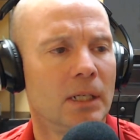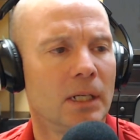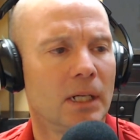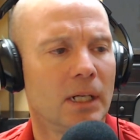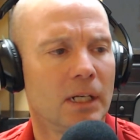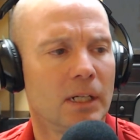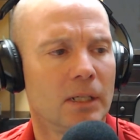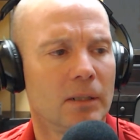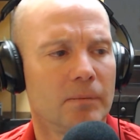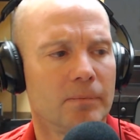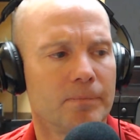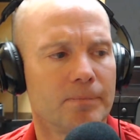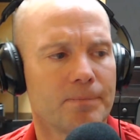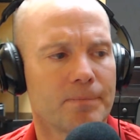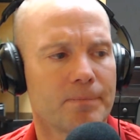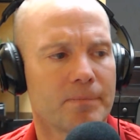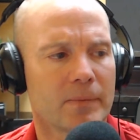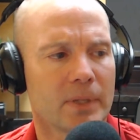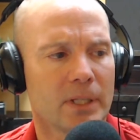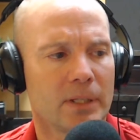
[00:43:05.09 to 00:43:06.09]
And
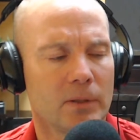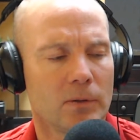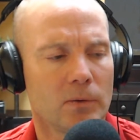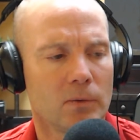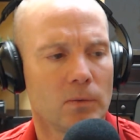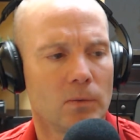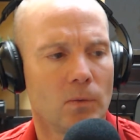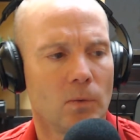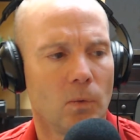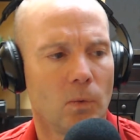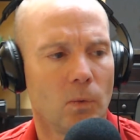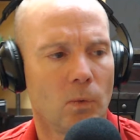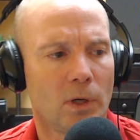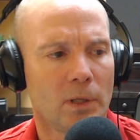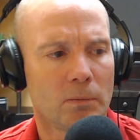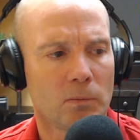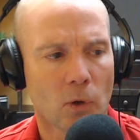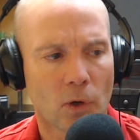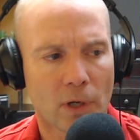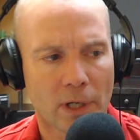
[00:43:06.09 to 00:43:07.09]
then one
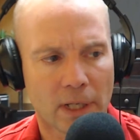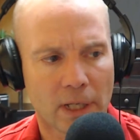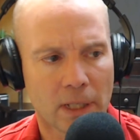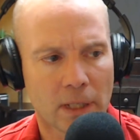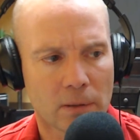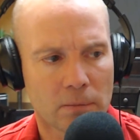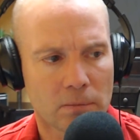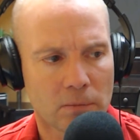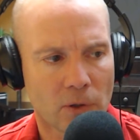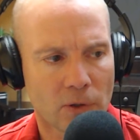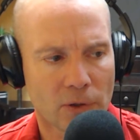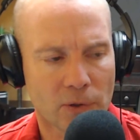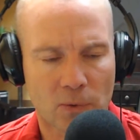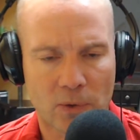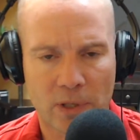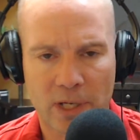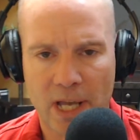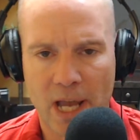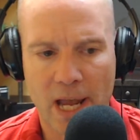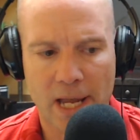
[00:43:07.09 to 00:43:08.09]
morning, about
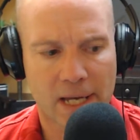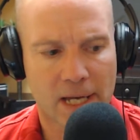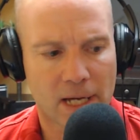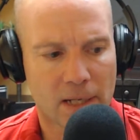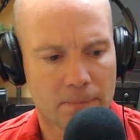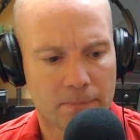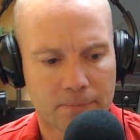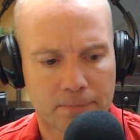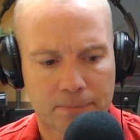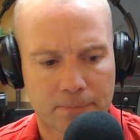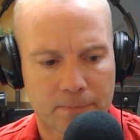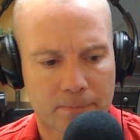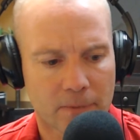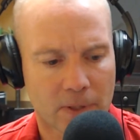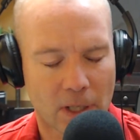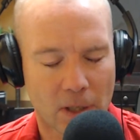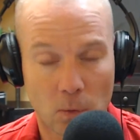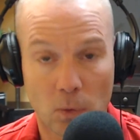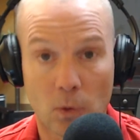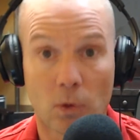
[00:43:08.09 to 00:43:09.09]
3 a.m.,
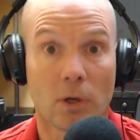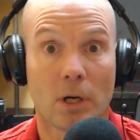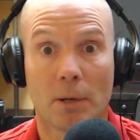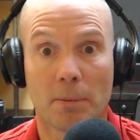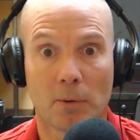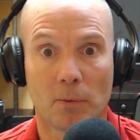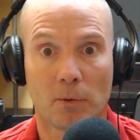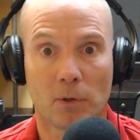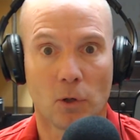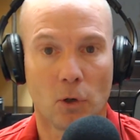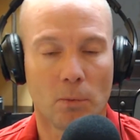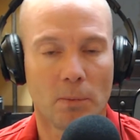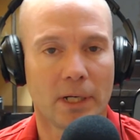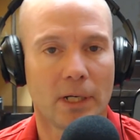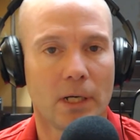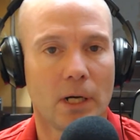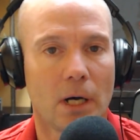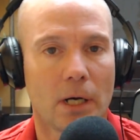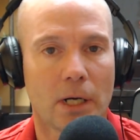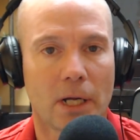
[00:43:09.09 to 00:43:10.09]
I woke up and went, oh my
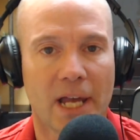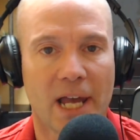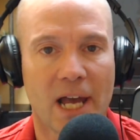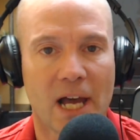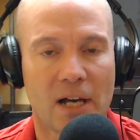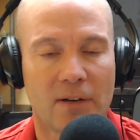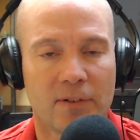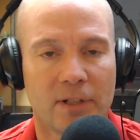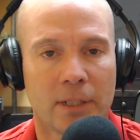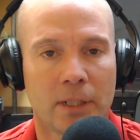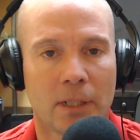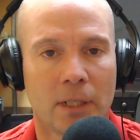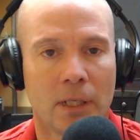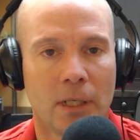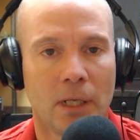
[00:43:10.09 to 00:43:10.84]
God, I have it.